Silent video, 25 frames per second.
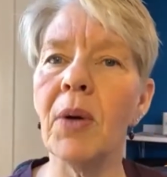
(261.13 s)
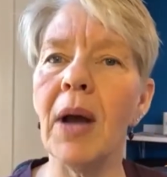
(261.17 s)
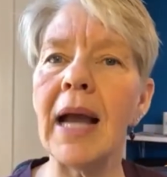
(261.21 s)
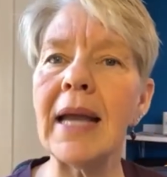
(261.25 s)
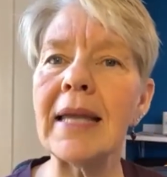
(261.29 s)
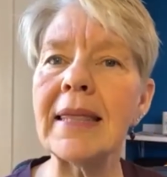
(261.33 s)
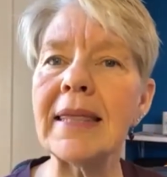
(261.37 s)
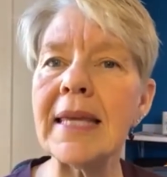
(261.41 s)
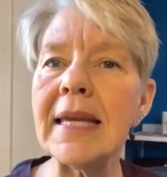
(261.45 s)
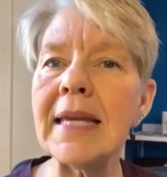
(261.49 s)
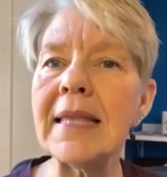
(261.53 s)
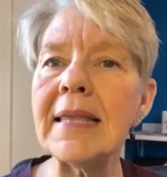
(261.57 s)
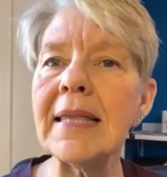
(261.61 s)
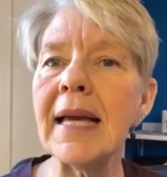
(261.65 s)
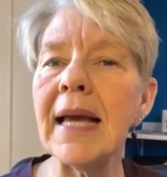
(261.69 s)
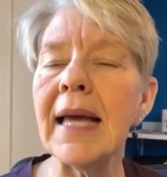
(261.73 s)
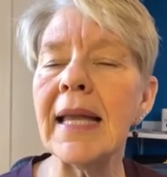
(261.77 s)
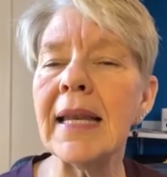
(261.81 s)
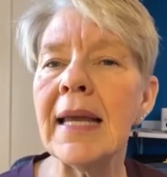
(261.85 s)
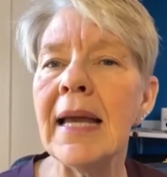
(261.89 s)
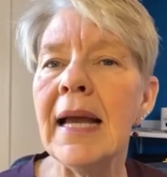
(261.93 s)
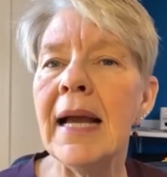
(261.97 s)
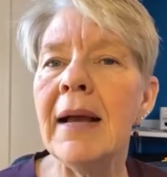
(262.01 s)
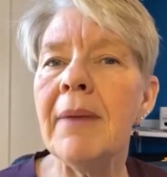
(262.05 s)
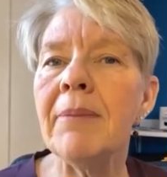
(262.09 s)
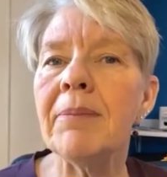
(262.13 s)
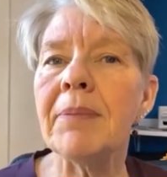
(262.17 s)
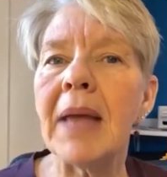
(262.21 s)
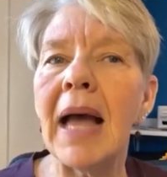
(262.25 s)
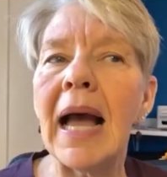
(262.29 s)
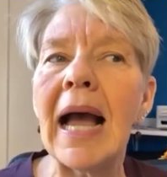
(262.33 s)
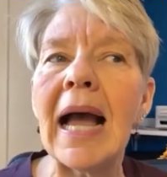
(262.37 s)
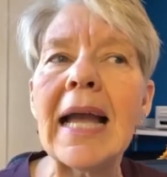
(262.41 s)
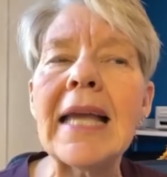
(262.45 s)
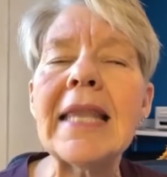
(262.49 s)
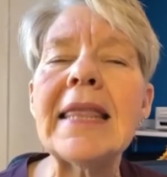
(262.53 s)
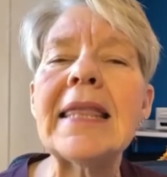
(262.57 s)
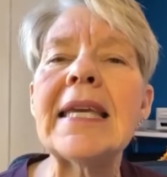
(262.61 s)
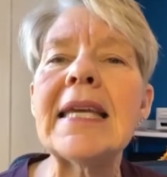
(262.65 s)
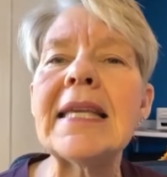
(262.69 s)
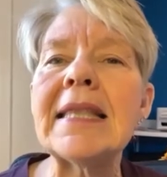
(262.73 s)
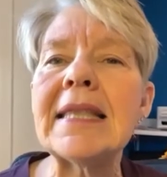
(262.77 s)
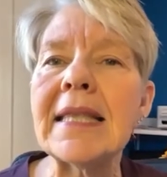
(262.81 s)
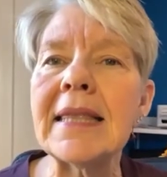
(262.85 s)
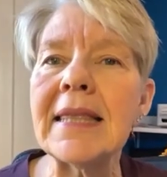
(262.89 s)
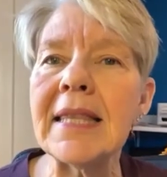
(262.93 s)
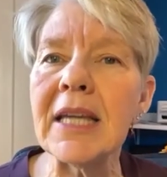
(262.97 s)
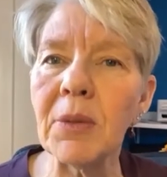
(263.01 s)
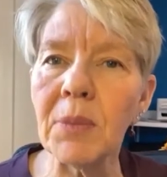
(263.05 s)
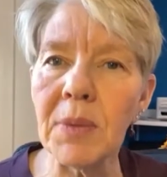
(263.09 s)
so I think that
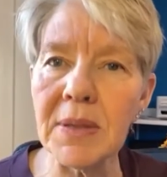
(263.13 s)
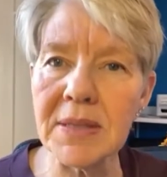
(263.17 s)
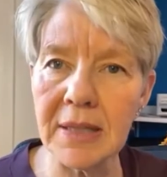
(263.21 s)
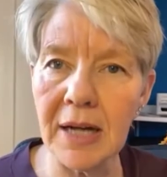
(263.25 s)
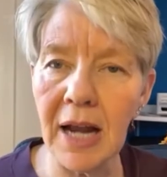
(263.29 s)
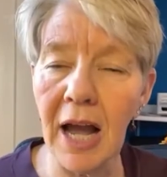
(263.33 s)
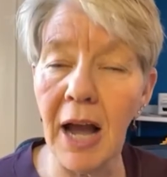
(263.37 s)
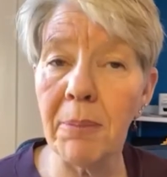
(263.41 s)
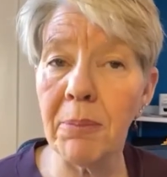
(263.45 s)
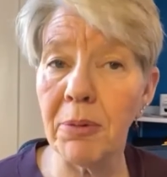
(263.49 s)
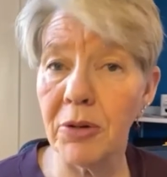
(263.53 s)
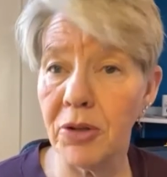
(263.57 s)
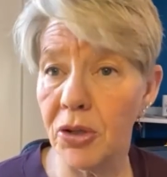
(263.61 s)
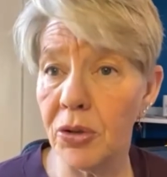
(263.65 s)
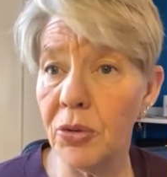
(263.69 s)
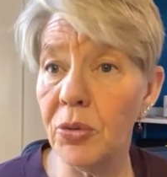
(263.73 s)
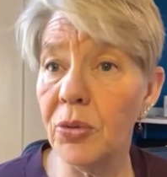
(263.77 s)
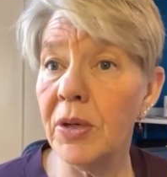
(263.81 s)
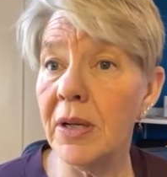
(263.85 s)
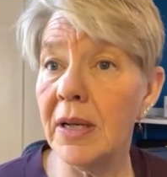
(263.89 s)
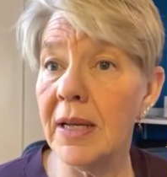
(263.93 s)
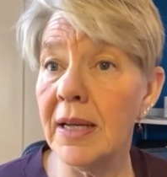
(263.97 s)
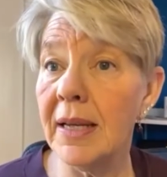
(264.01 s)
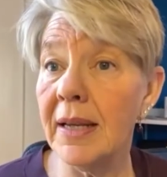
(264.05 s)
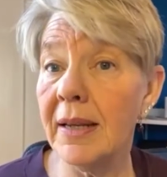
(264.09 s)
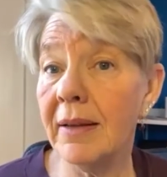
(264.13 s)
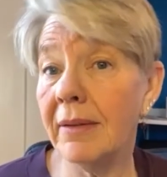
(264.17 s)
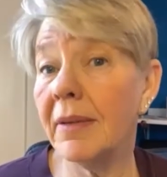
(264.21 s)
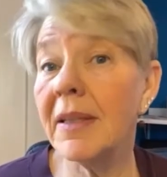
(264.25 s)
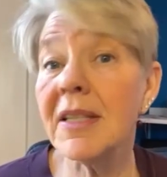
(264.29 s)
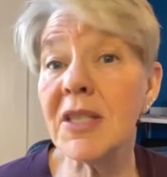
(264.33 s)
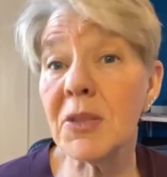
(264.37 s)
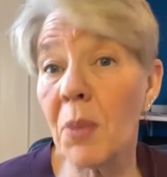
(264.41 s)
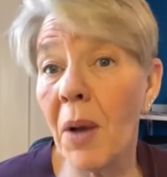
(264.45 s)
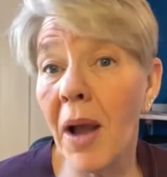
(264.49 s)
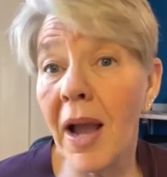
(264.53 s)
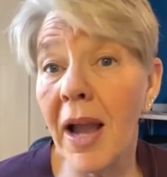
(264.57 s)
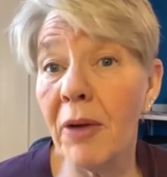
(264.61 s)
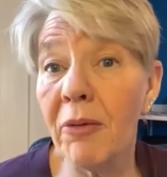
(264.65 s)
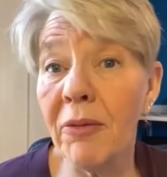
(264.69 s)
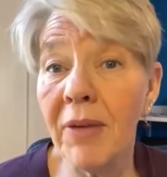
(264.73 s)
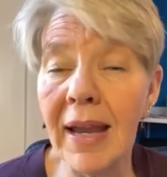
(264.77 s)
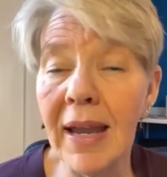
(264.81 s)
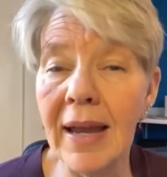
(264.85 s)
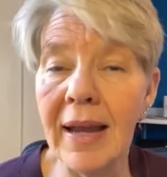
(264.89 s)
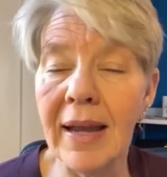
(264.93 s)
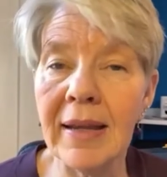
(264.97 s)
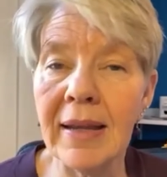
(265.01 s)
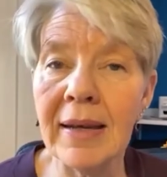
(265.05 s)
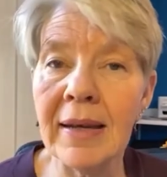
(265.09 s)
there was an opportunity, and that's why I
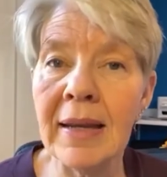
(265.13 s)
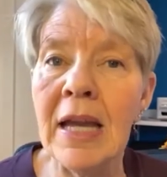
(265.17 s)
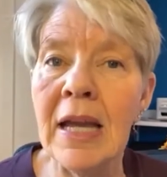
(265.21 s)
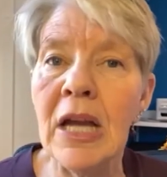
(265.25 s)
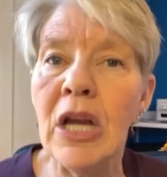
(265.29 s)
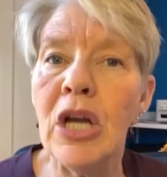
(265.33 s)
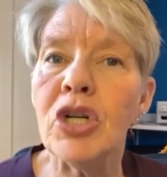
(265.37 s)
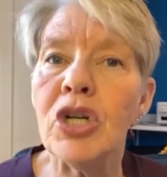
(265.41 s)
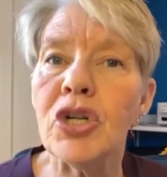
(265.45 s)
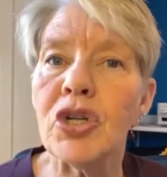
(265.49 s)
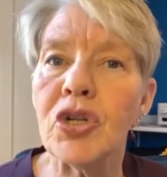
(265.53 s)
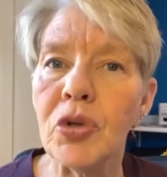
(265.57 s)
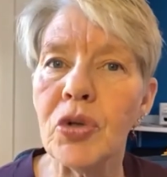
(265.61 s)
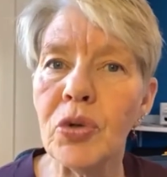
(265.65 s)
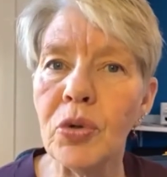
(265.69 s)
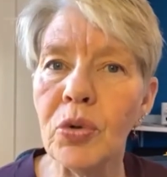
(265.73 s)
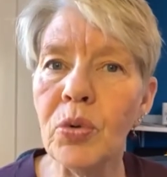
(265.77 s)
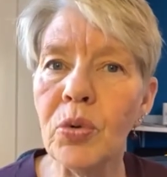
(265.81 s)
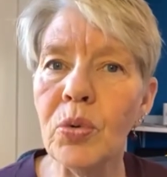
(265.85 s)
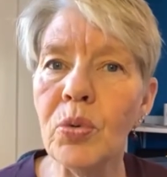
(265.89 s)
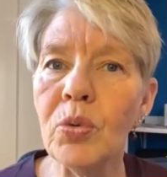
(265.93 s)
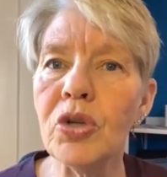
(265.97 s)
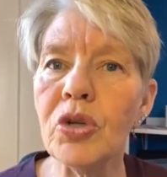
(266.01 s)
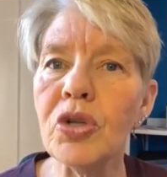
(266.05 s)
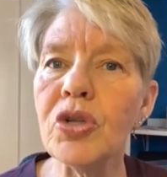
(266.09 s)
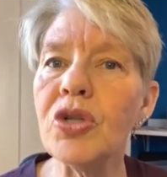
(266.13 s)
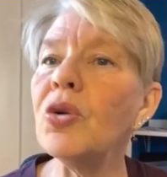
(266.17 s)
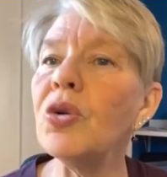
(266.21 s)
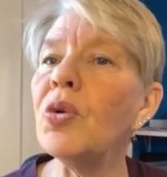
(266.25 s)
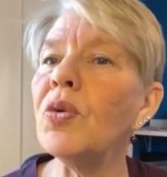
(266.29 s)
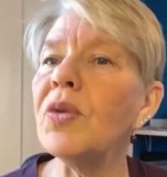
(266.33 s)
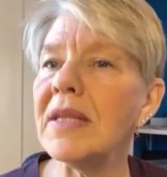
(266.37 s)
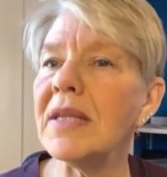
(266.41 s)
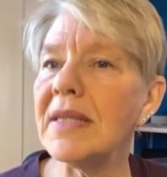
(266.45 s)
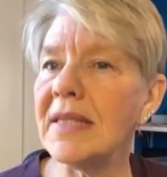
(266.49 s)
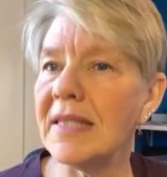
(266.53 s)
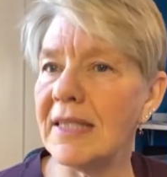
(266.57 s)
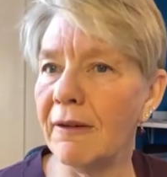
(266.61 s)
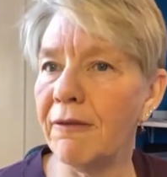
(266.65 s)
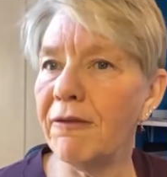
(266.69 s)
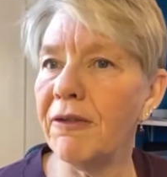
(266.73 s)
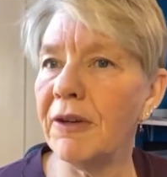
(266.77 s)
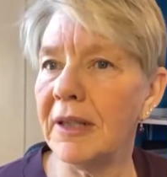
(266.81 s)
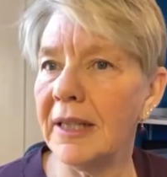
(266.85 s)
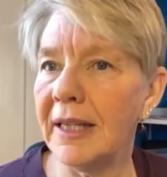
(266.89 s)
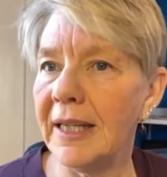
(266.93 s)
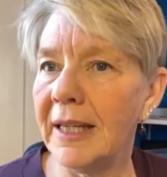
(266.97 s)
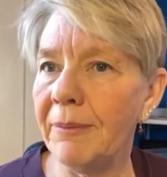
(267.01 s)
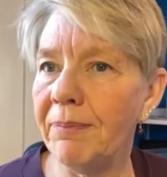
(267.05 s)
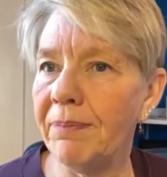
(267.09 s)
ran, to do this
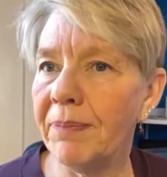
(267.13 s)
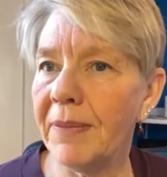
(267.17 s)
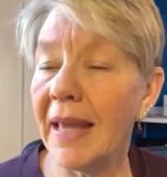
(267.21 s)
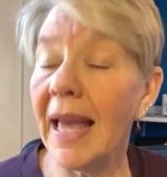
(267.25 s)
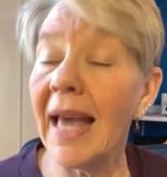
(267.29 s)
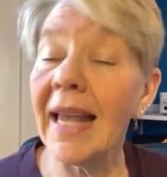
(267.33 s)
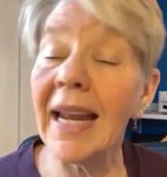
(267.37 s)
differently.